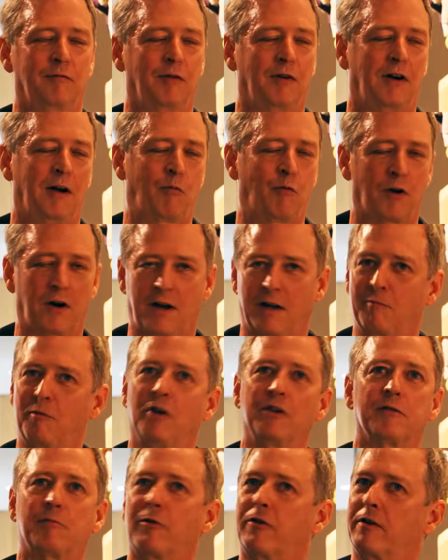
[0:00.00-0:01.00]
I work on
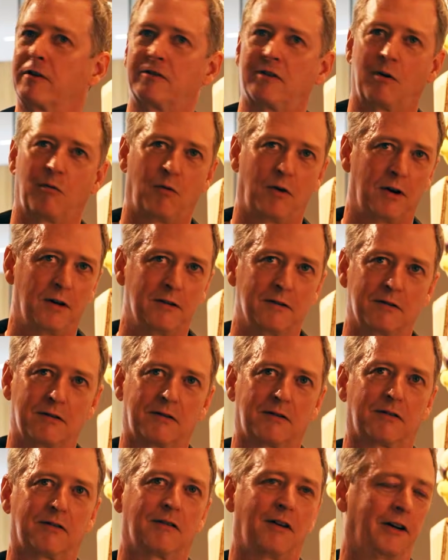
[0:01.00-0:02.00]
multiple things at
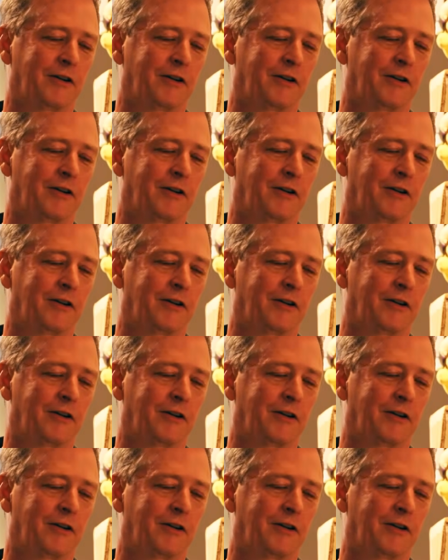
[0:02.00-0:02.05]
once.